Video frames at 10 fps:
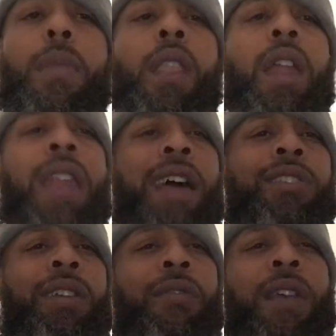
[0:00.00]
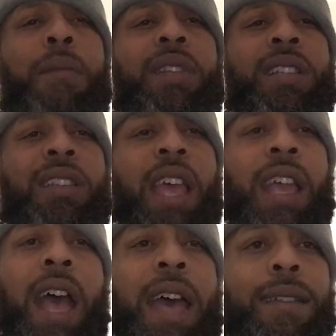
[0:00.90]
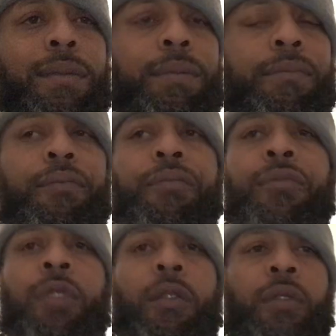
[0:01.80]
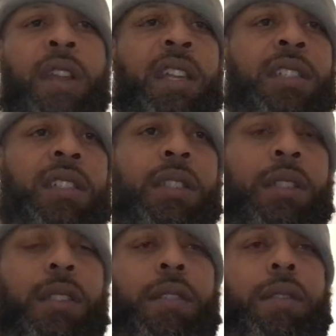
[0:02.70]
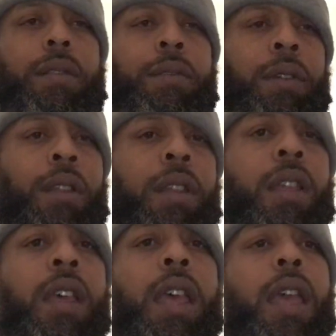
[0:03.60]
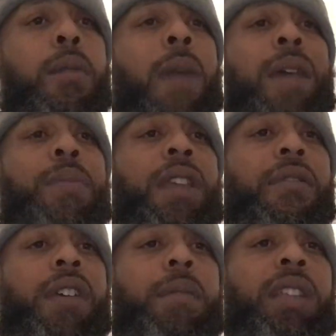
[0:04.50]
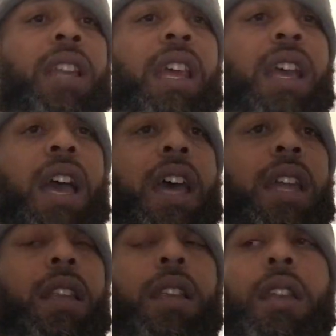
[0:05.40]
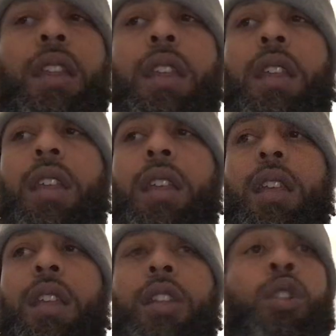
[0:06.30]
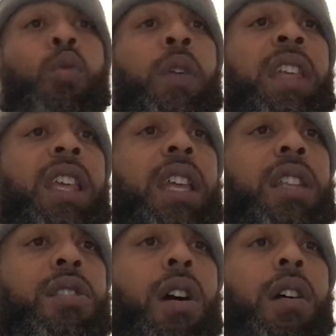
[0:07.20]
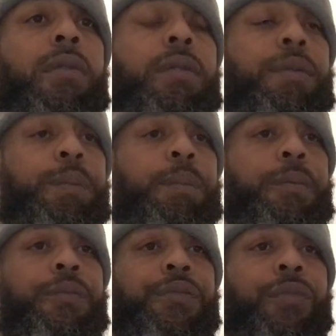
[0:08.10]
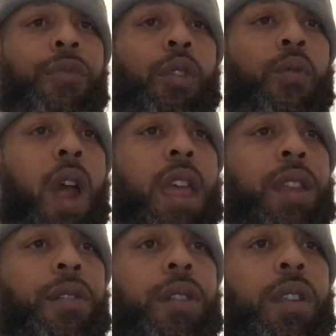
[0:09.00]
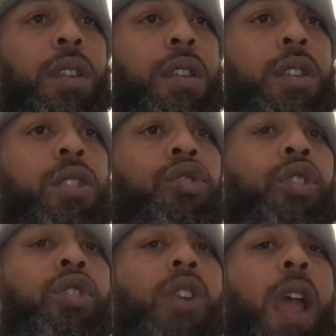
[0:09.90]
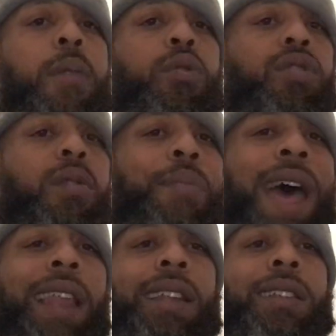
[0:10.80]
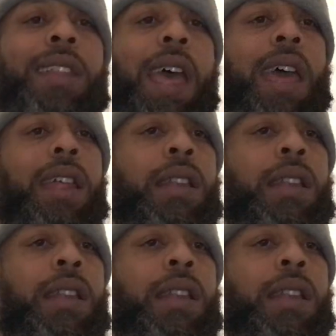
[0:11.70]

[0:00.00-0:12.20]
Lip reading: Now, to the families that got, for instance, it might be a family that got the weekends off, right? So you're able to balance that